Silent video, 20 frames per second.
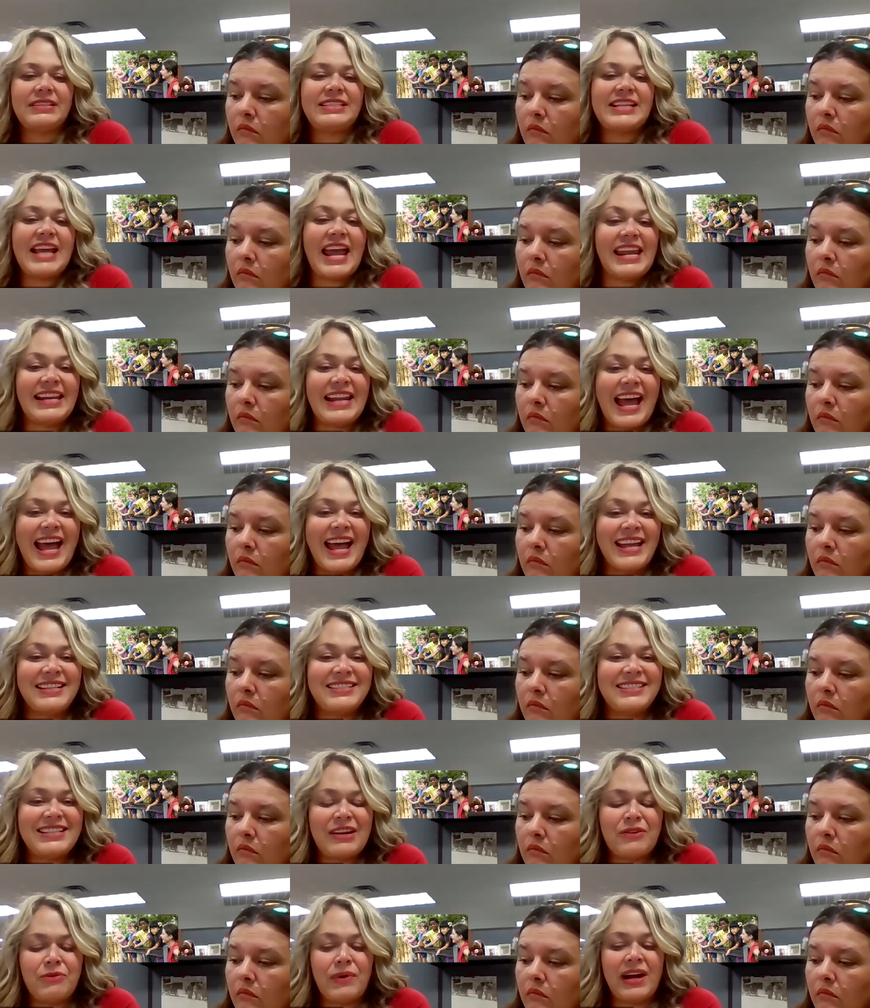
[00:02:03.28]
Speaker 1: date
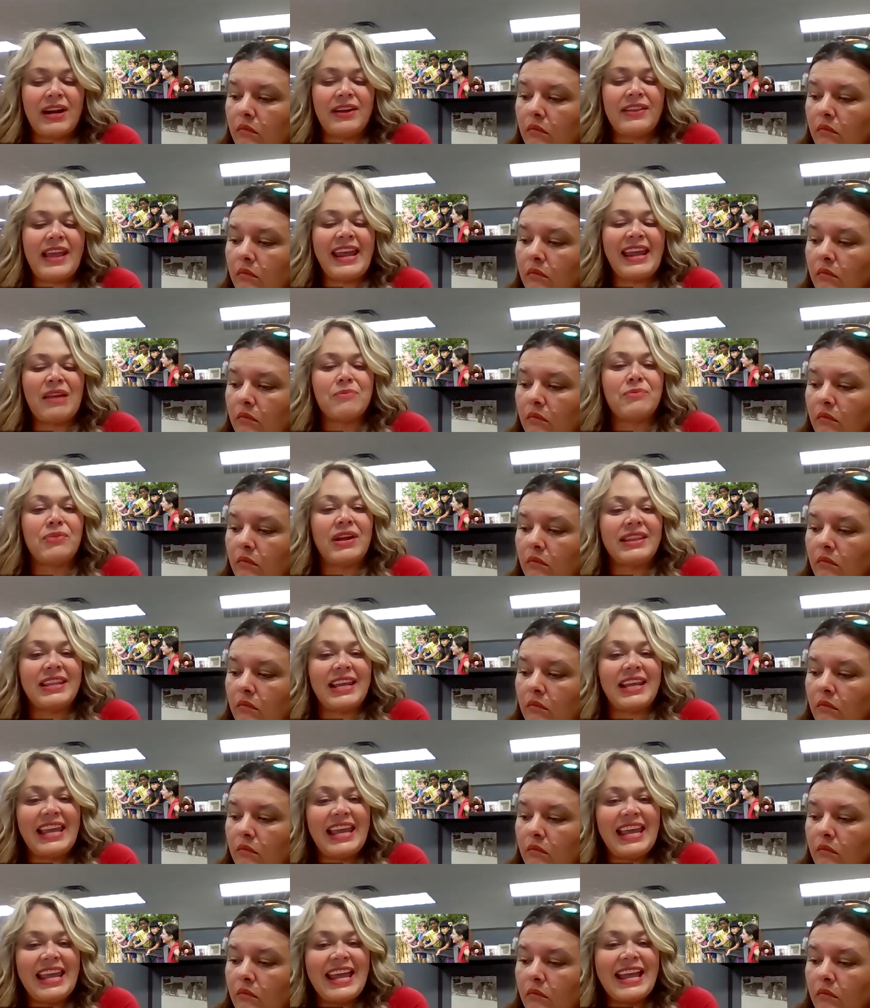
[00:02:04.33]
nights where they can bring the
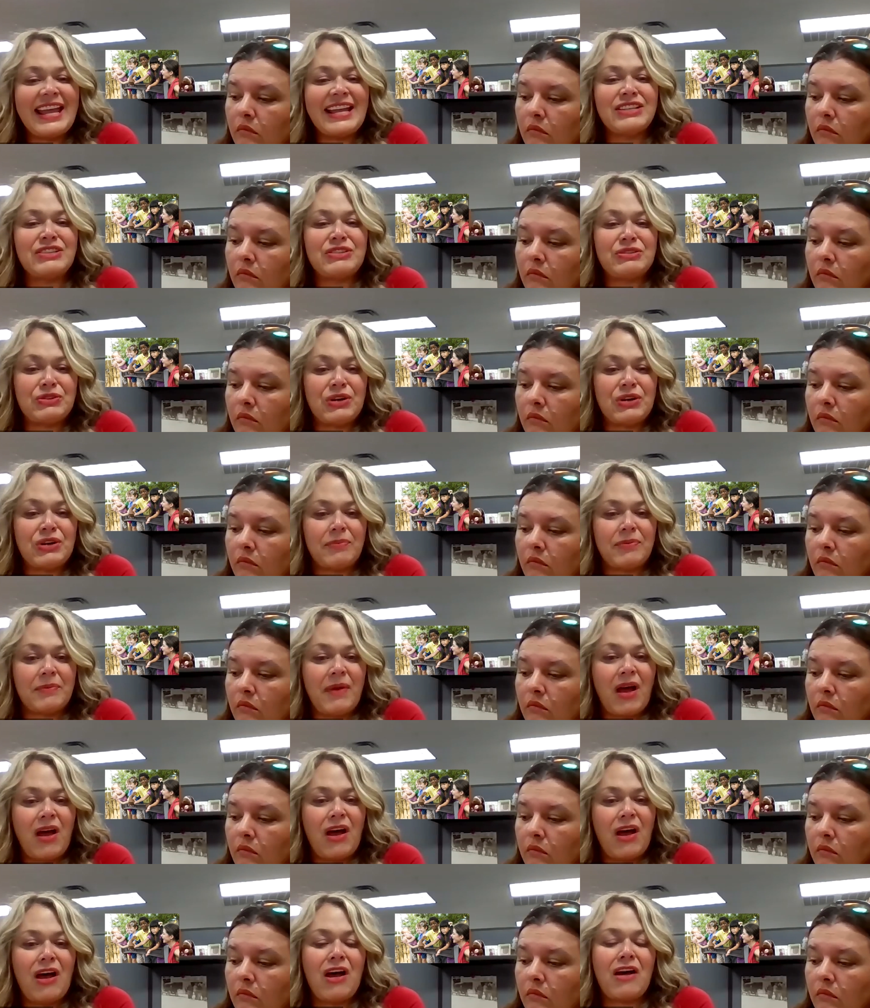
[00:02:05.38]
kids, drop them
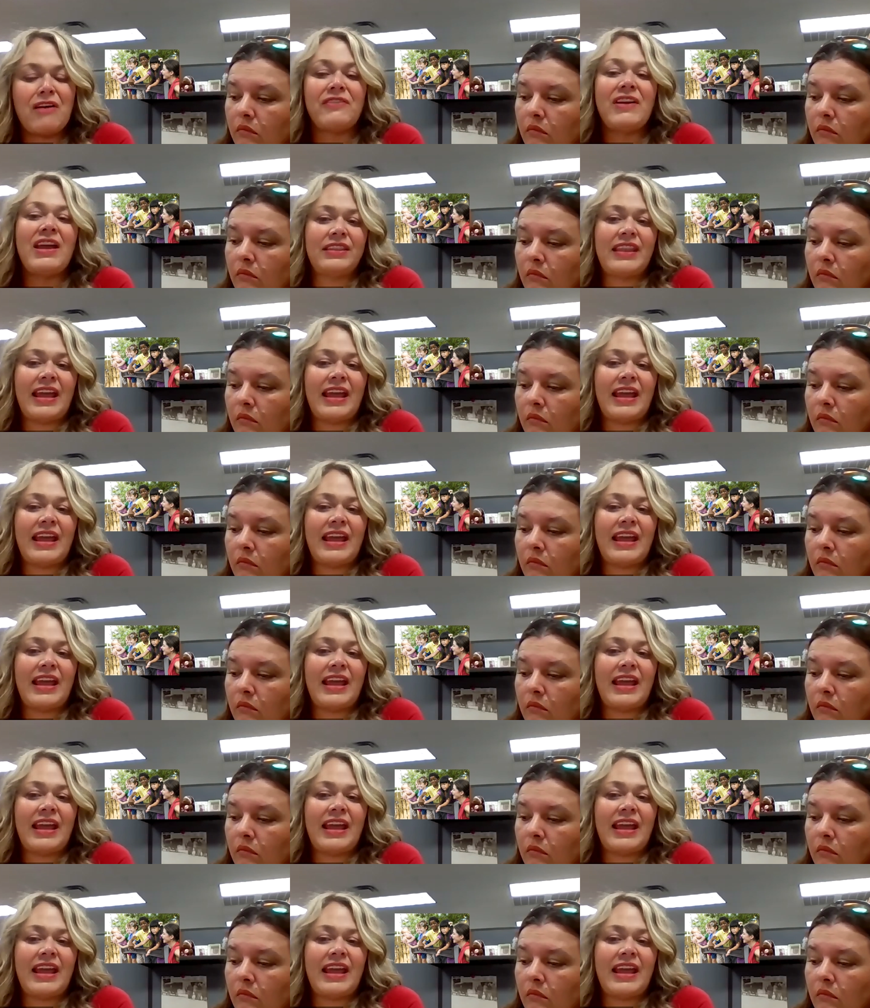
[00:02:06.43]
off.